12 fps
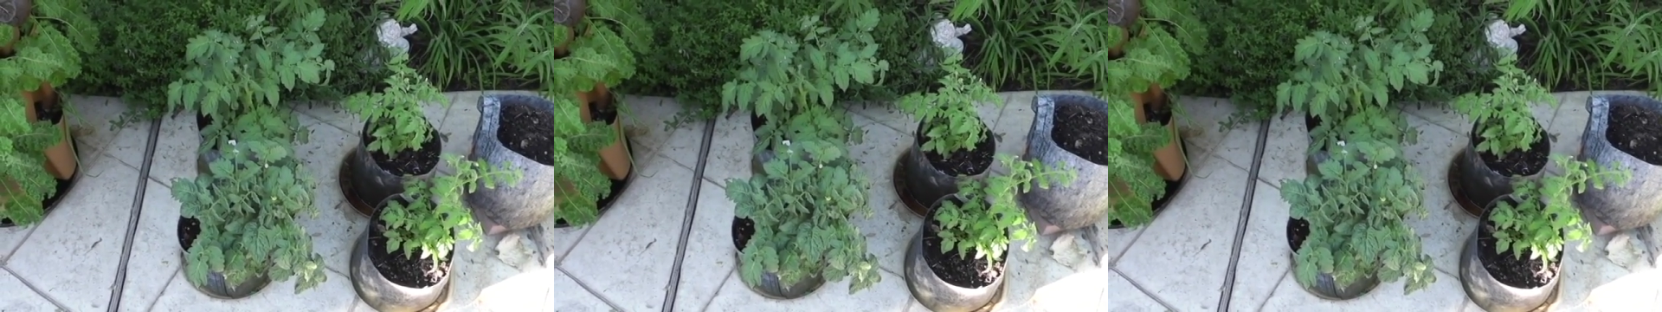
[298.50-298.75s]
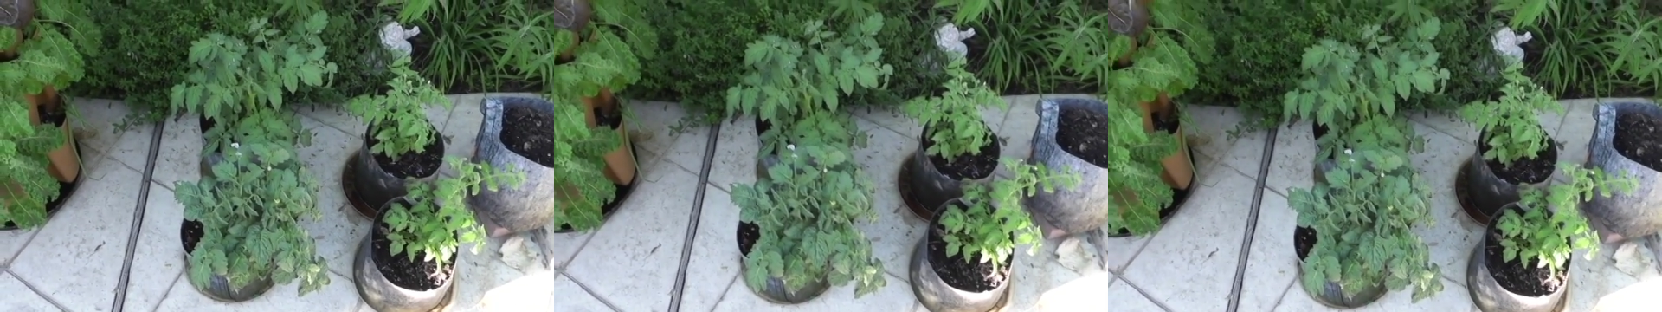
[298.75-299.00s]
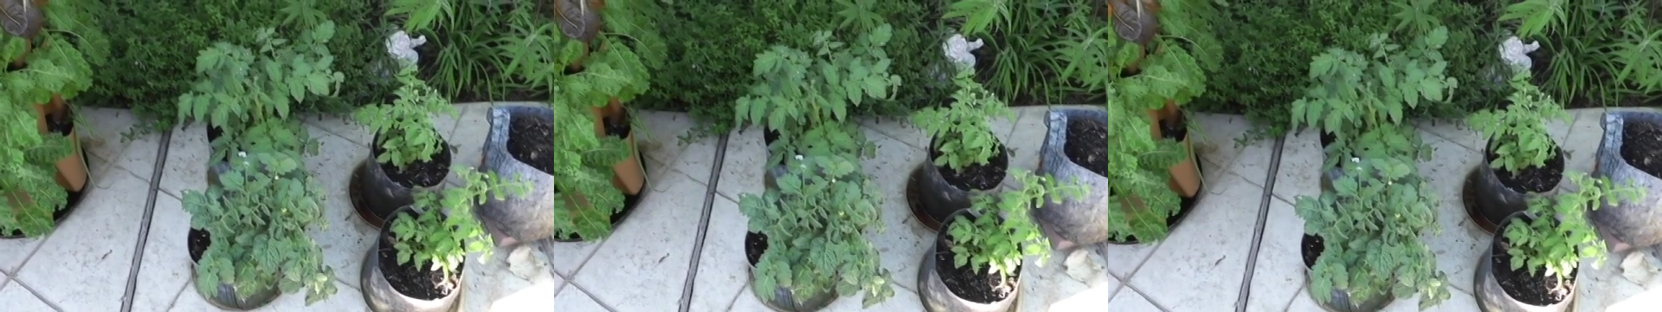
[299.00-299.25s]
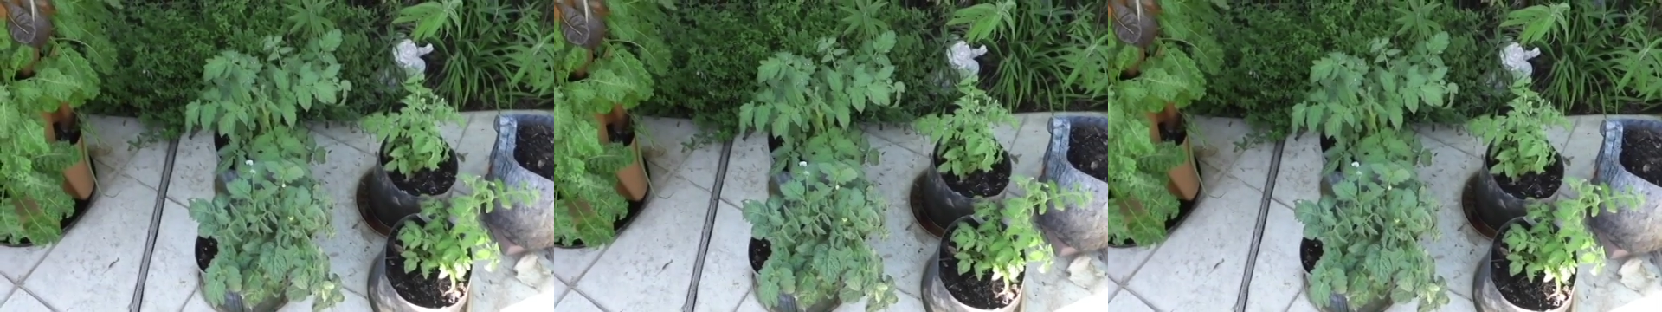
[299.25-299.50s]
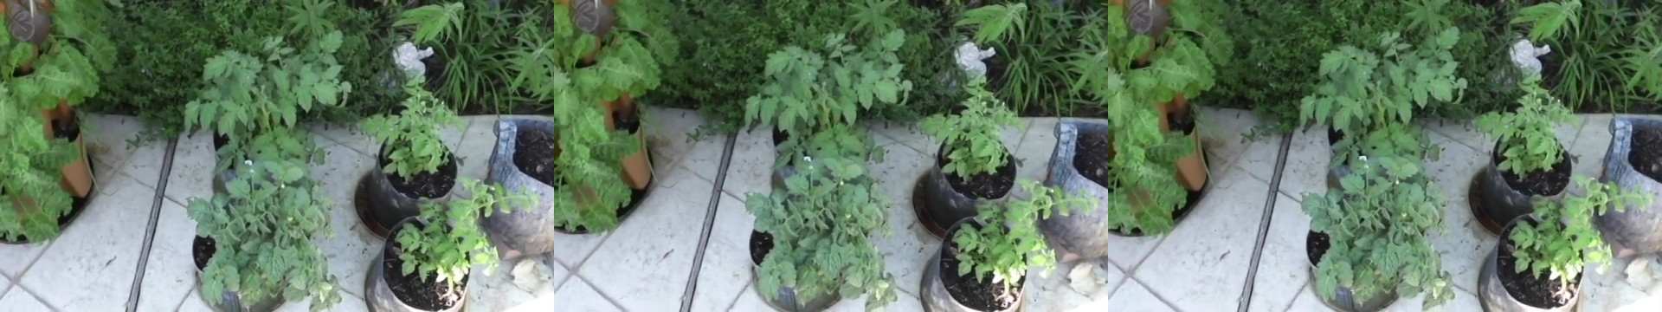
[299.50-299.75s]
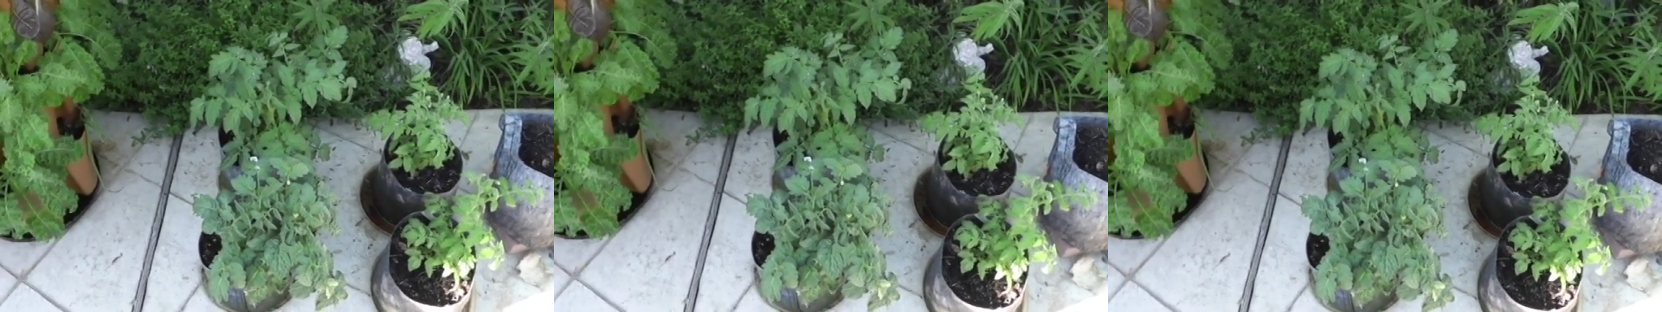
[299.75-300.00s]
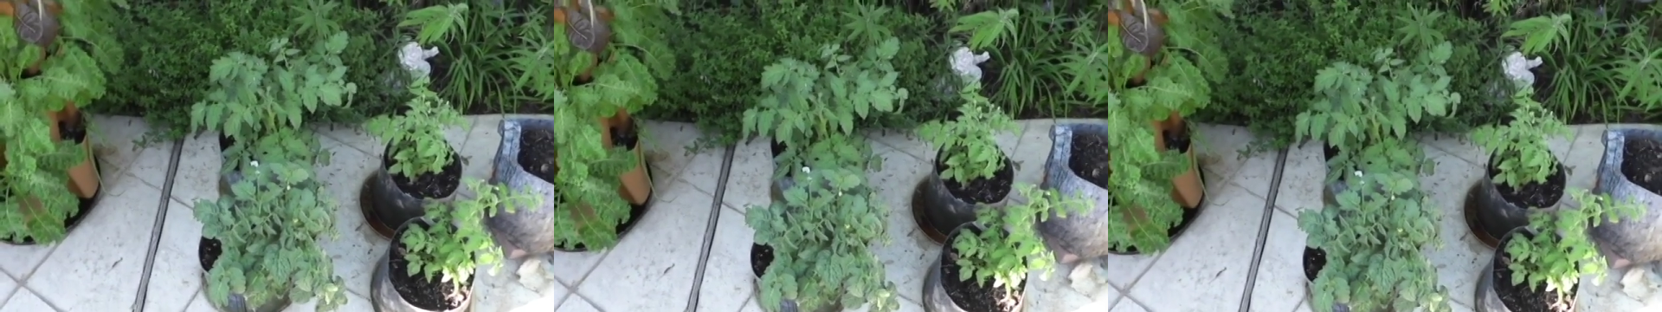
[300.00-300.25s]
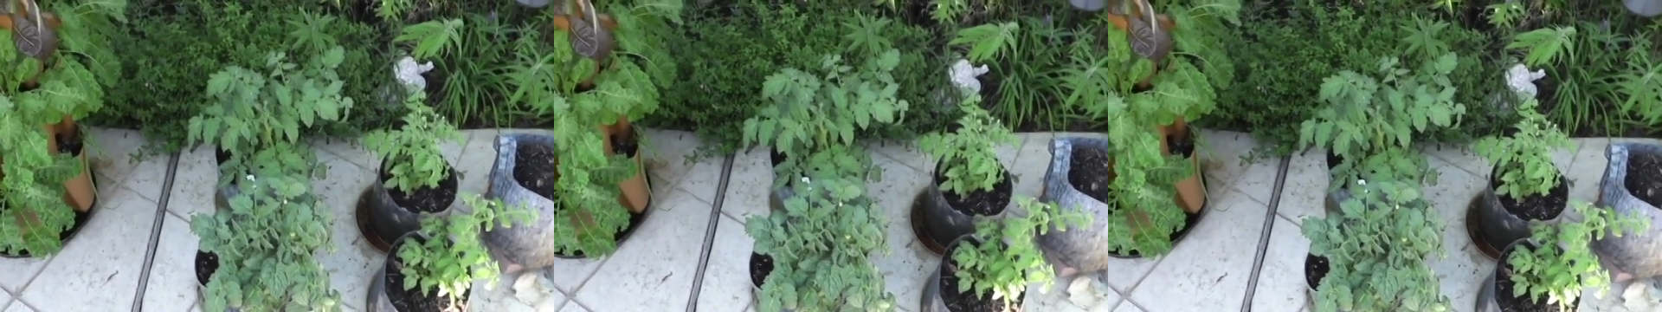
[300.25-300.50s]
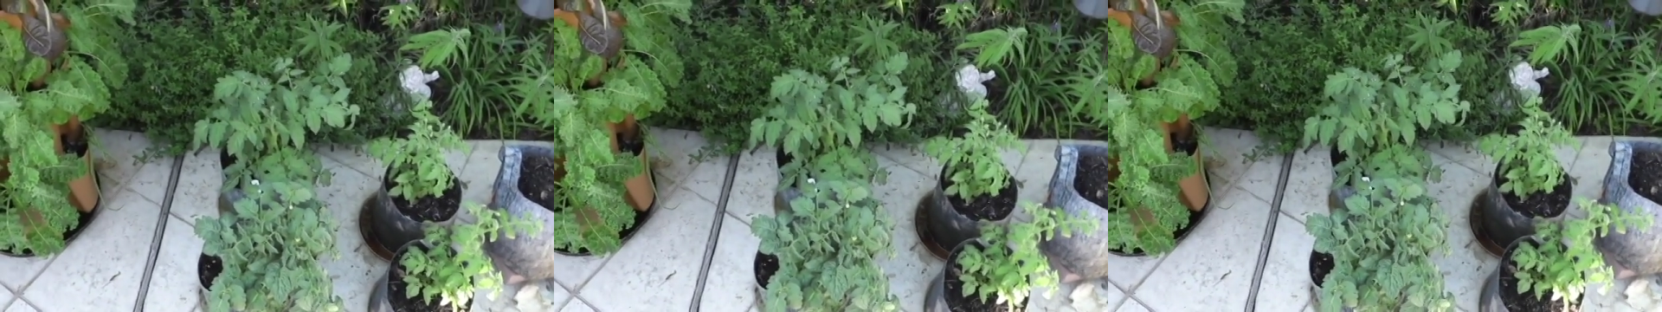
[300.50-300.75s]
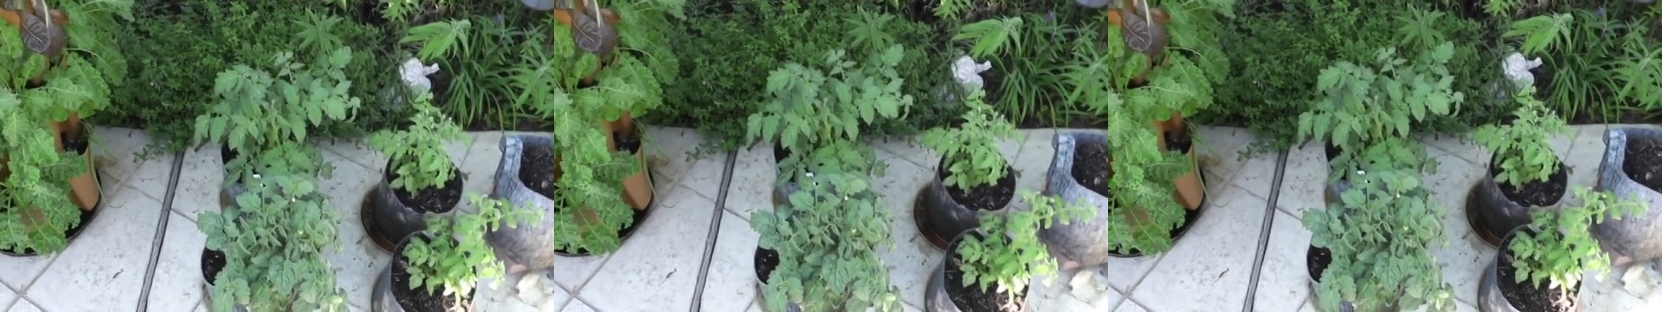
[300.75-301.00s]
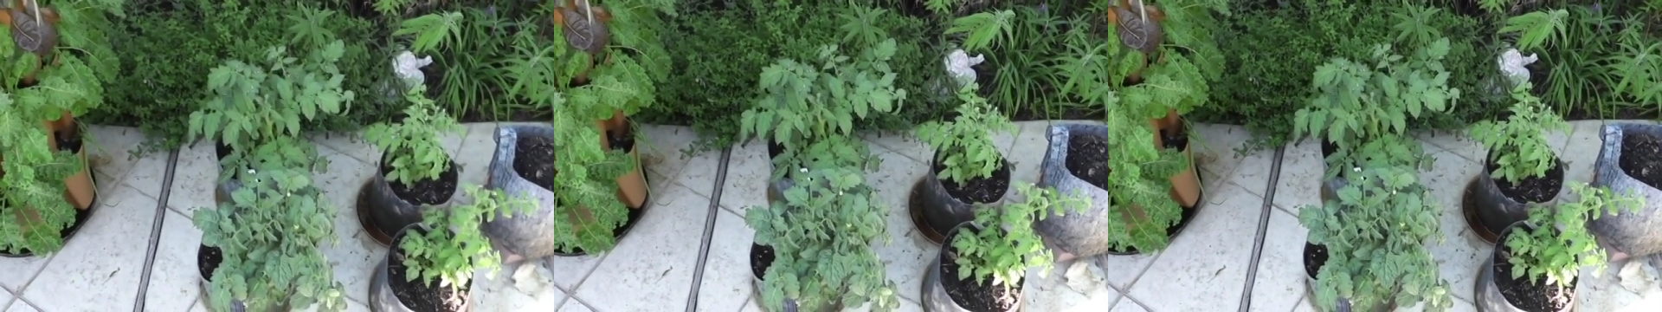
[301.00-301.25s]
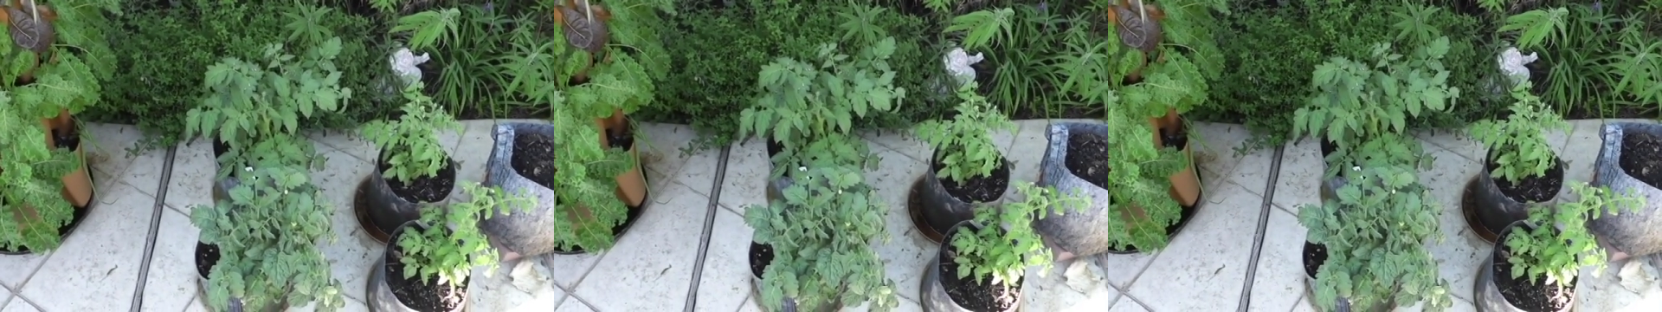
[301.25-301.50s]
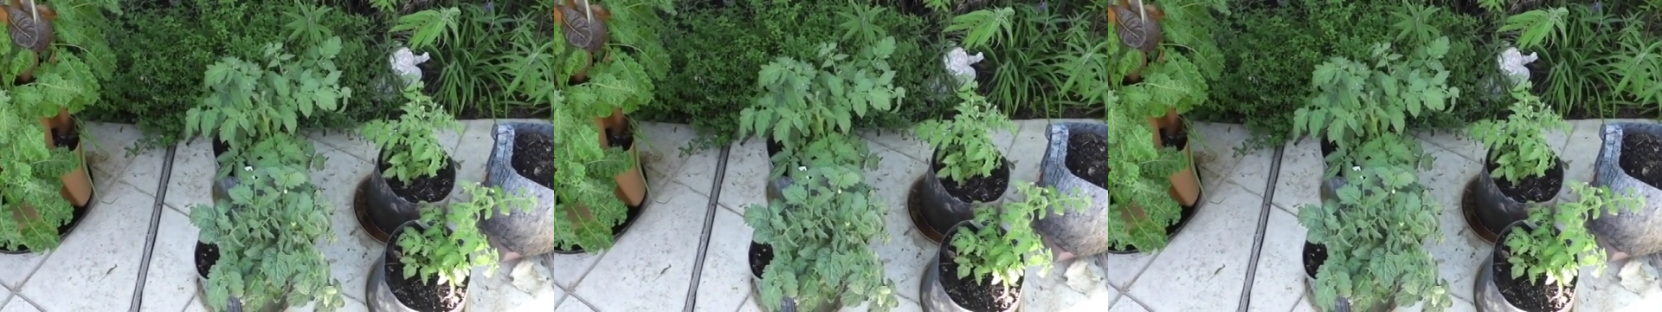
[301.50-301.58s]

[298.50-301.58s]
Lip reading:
No face is visible, so there are no lips to read.